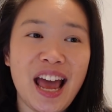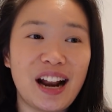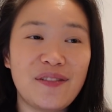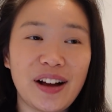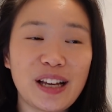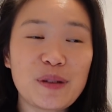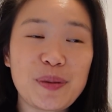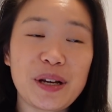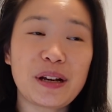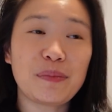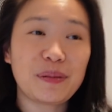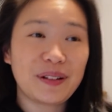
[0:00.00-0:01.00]
And if I can be
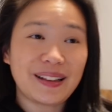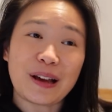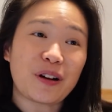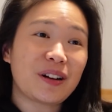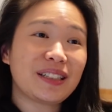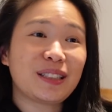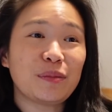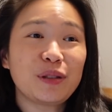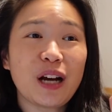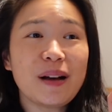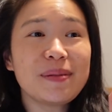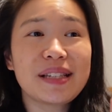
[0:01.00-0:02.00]
completely honest,
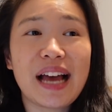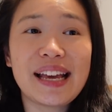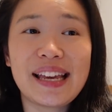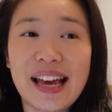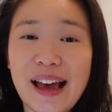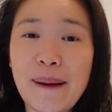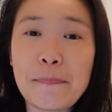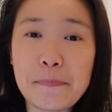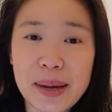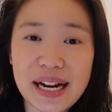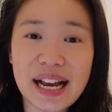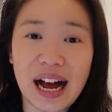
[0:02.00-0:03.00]
sometimes I get a
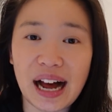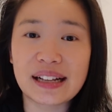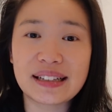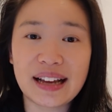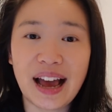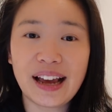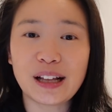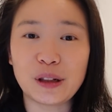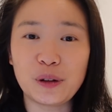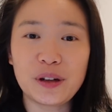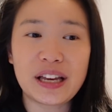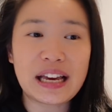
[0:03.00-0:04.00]
mini heart attack
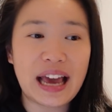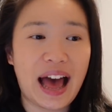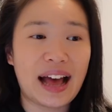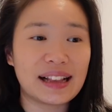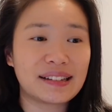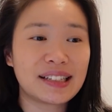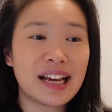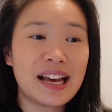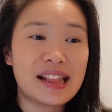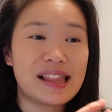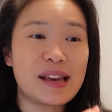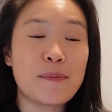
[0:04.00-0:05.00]
looking at
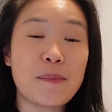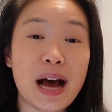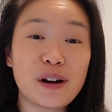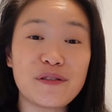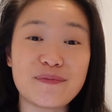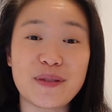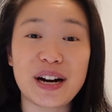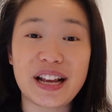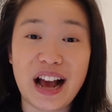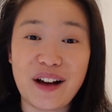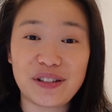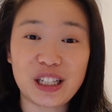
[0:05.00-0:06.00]
the amount of
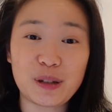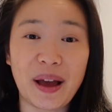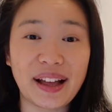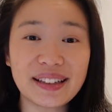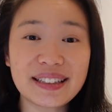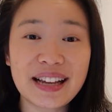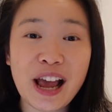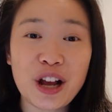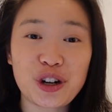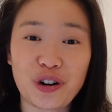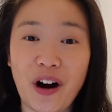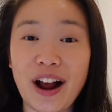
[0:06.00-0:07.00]
money I've spent
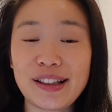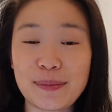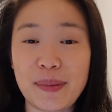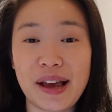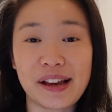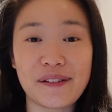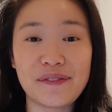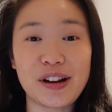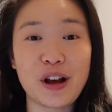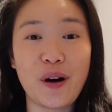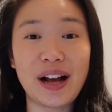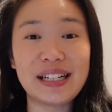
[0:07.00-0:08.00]
trying to make a
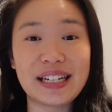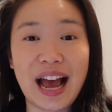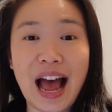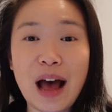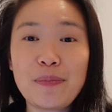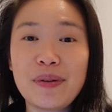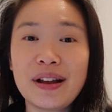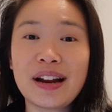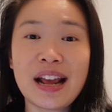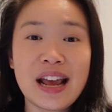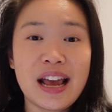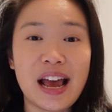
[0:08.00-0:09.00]
video idea
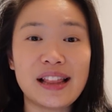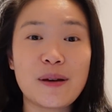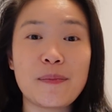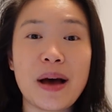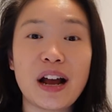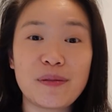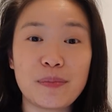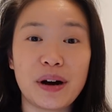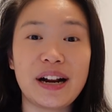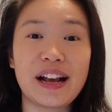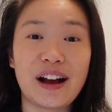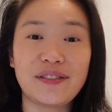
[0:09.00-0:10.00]
happen and the amount of
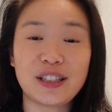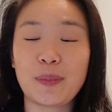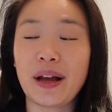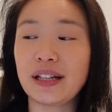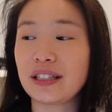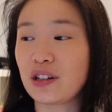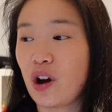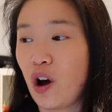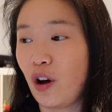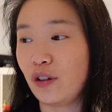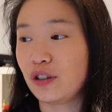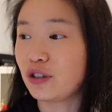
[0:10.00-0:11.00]
money I've spent
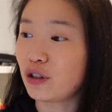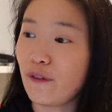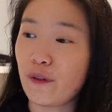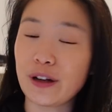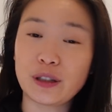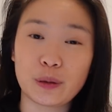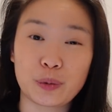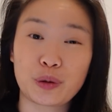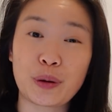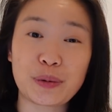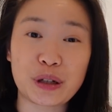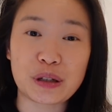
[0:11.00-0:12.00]
on software
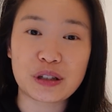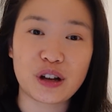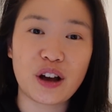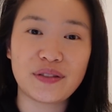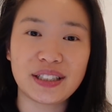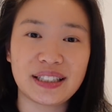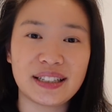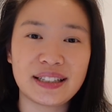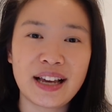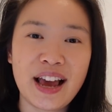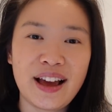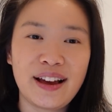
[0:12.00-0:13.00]
subscription
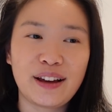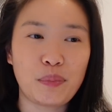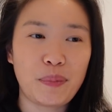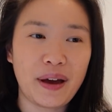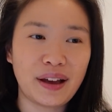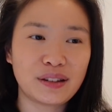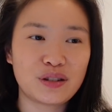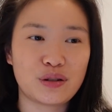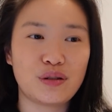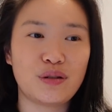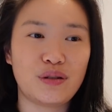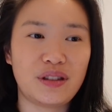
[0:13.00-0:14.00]
services compared
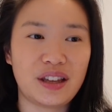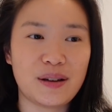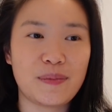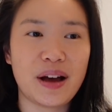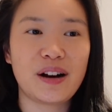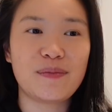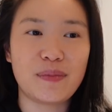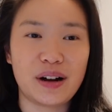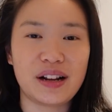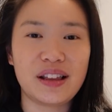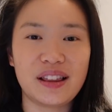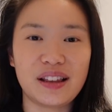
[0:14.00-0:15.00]
to the amount of
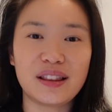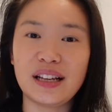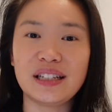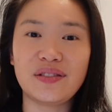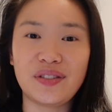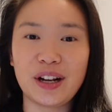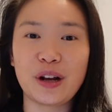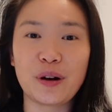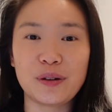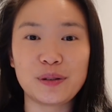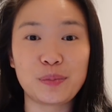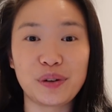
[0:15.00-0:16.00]
money that these
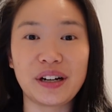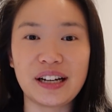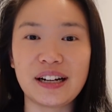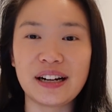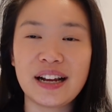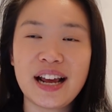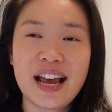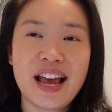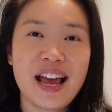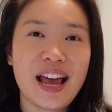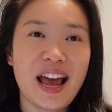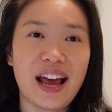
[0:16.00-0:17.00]
videos bring in.
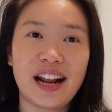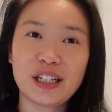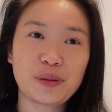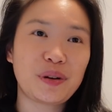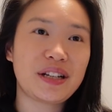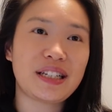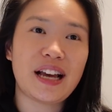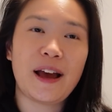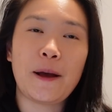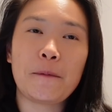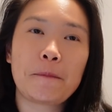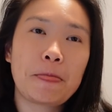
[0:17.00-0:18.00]
And I just wanna
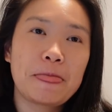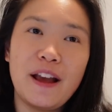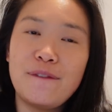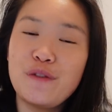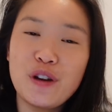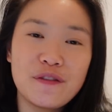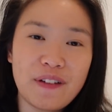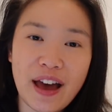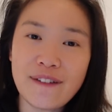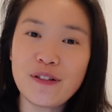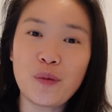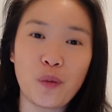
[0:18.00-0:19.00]
say, if you've
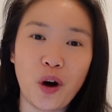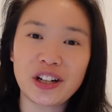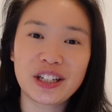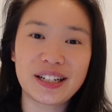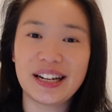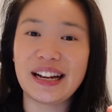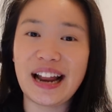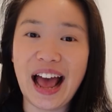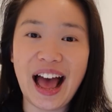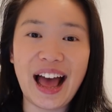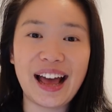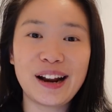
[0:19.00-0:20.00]
ever watched an
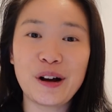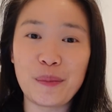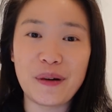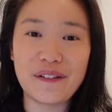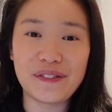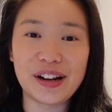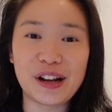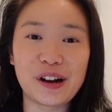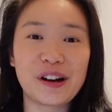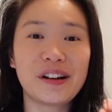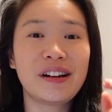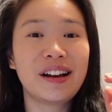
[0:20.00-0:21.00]
ad on my
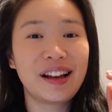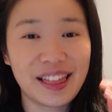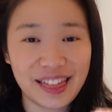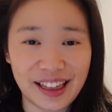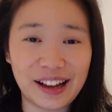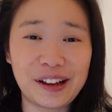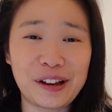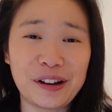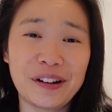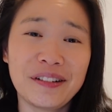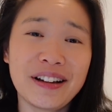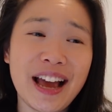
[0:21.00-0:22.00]
video, thank
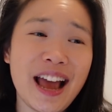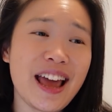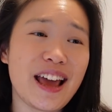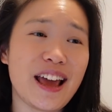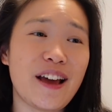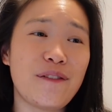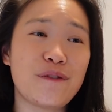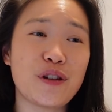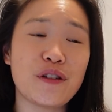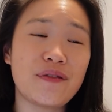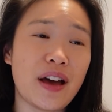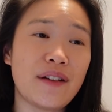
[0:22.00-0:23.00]
you. If
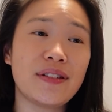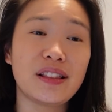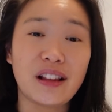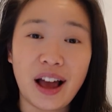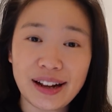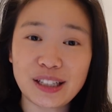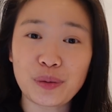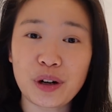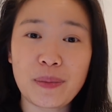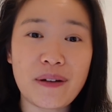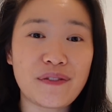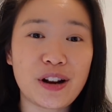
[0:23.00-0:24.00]
you've ever liked
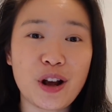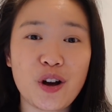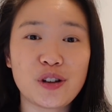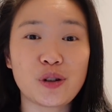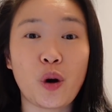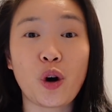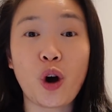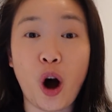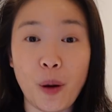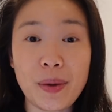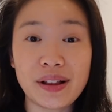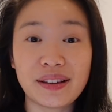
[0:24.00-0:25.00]
one of my videos or
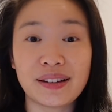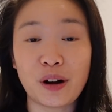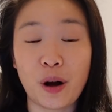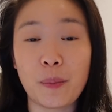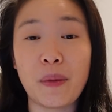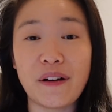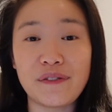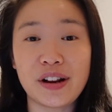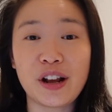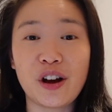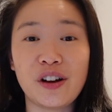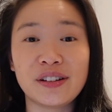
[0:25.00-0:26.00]
commented on my
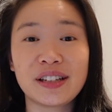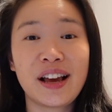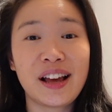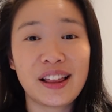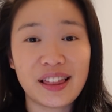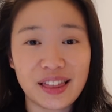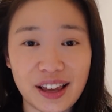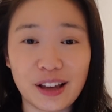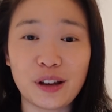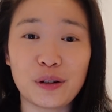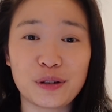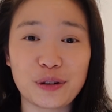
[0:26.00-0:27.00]
videos,
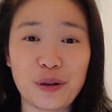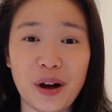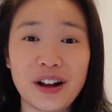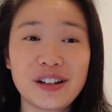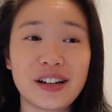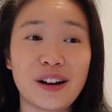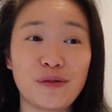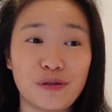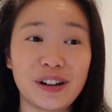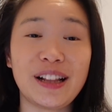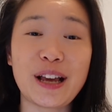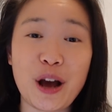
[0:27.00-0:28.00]
thank you so much. It
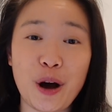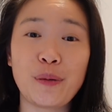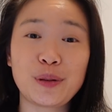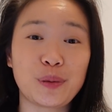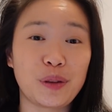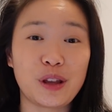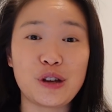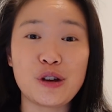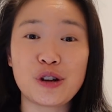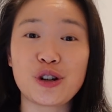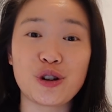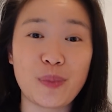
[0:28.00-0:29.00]
really helped with the
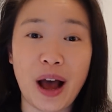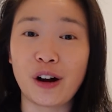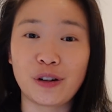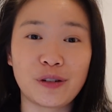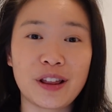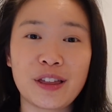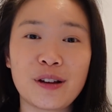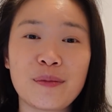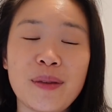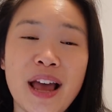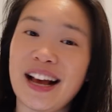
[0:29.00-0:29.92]
YouTube algorithm.